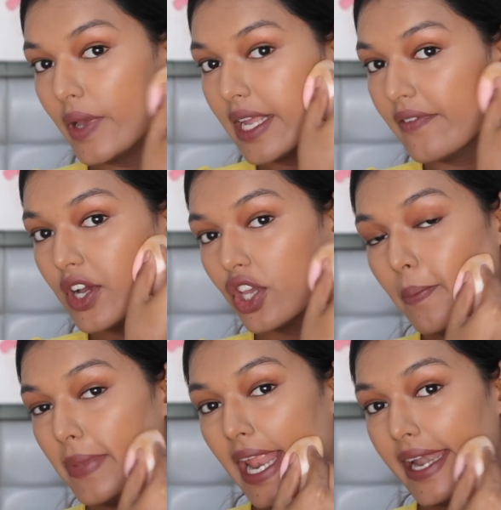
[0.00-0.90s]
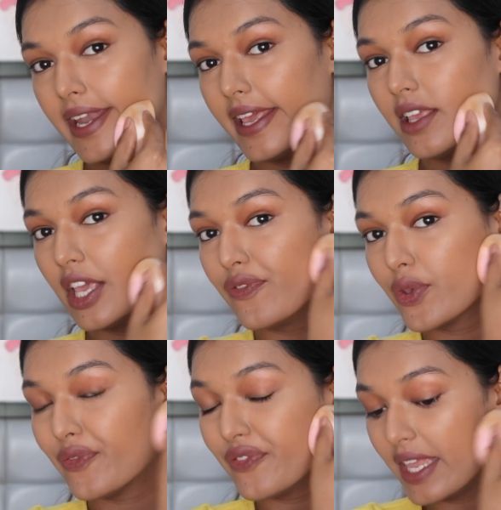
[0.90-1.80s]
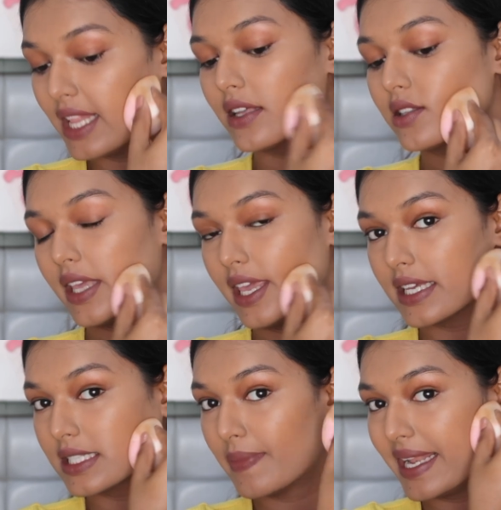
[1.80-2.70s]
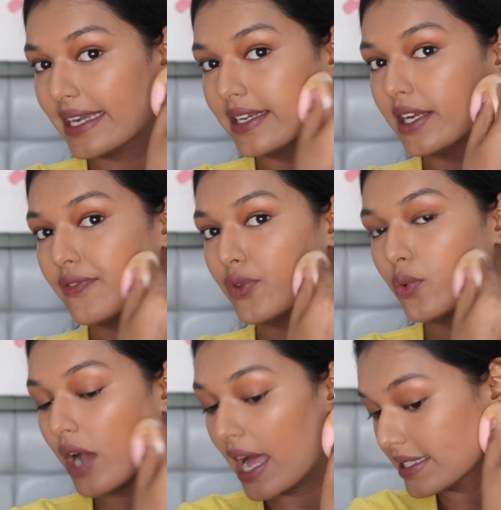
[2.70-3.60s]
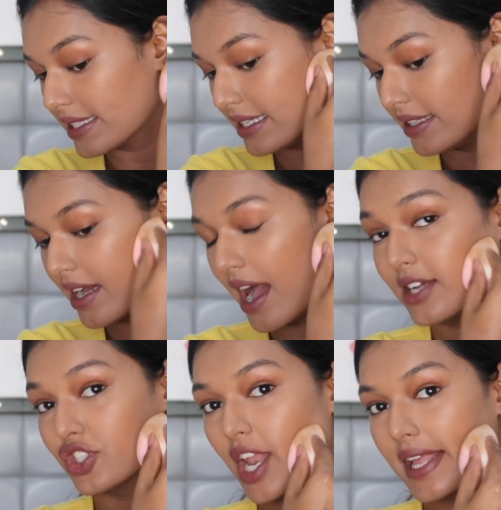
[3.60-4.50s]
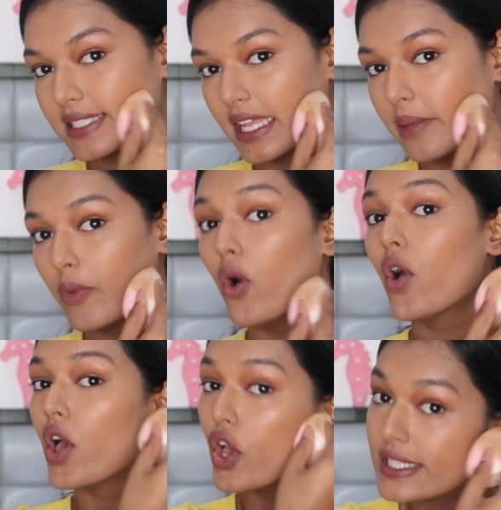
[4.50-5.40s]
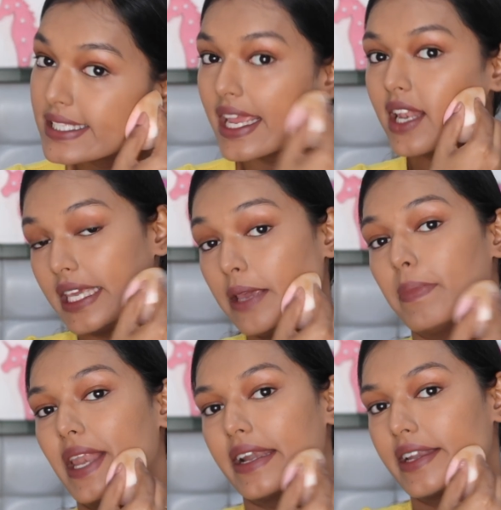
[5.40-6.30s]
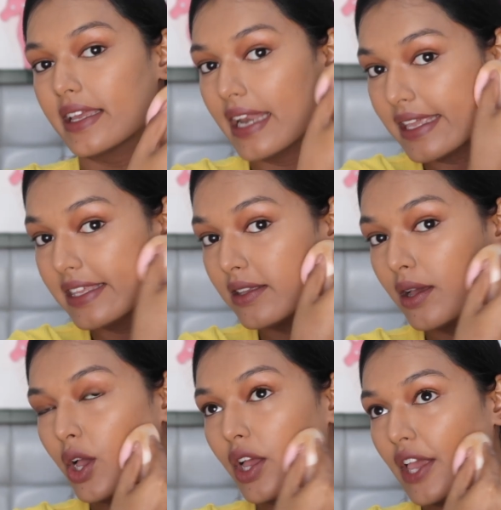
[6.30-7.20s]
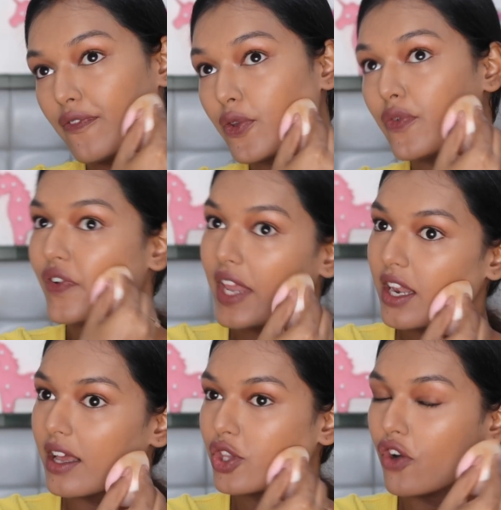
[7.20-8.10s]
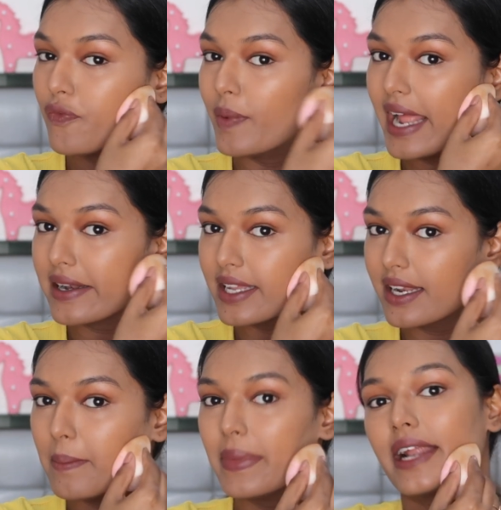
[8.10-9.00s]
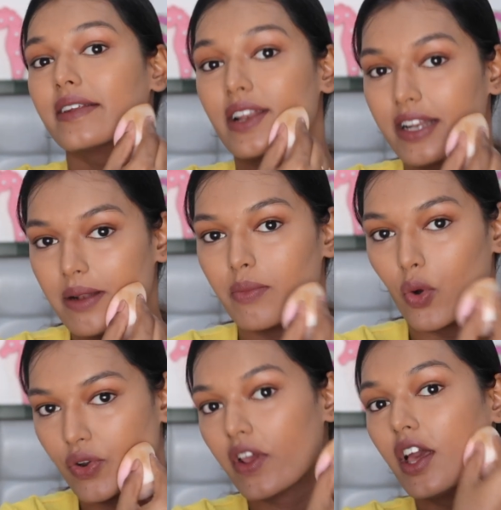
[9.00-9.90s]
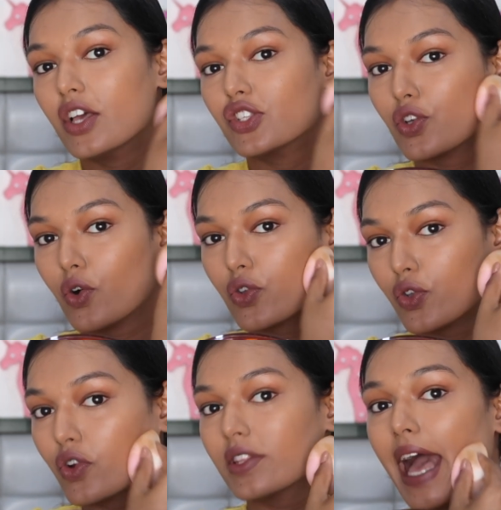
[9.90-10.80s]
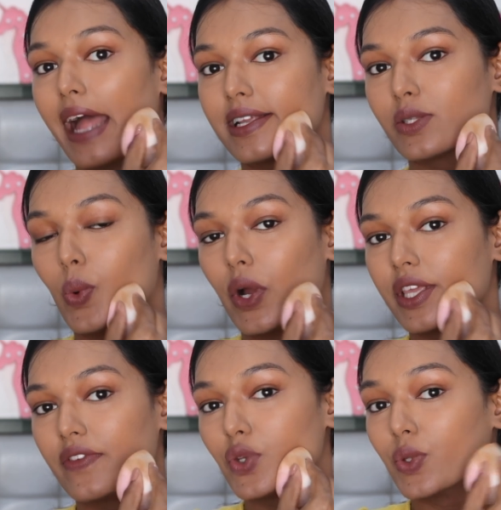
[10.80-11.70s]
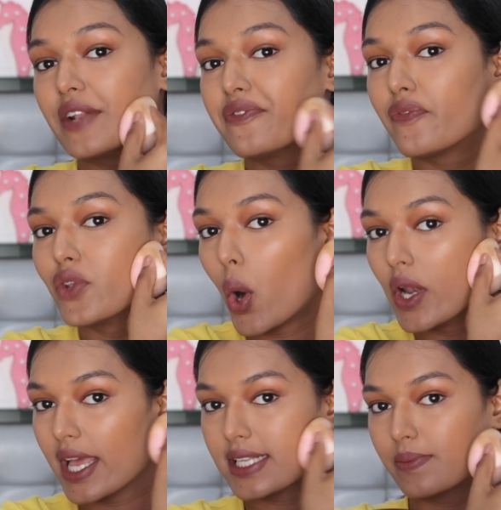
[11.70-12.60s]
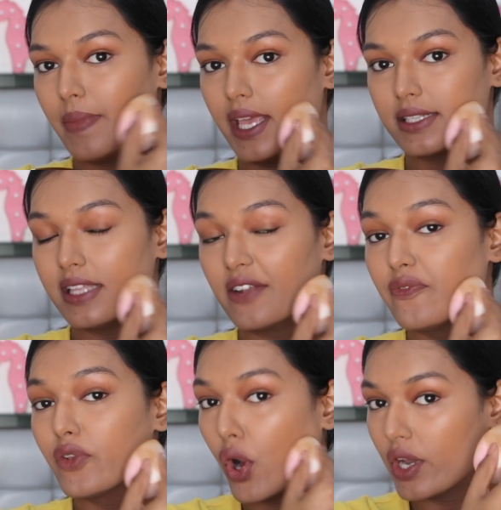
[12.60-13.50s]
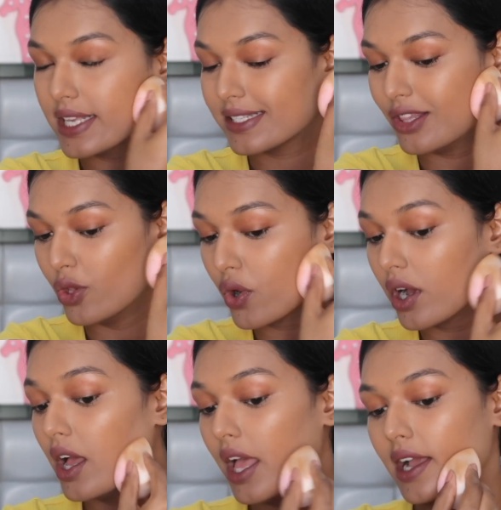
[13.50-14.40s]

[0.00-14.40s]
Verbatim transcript: Whenever you're blending, if you feel the thing is blended, if you can't see the harsh lines anymore, still keep blending. Like, if you feel you're blended, blend a little more. So, you know, that is what gives you that flawless base, that flawless look.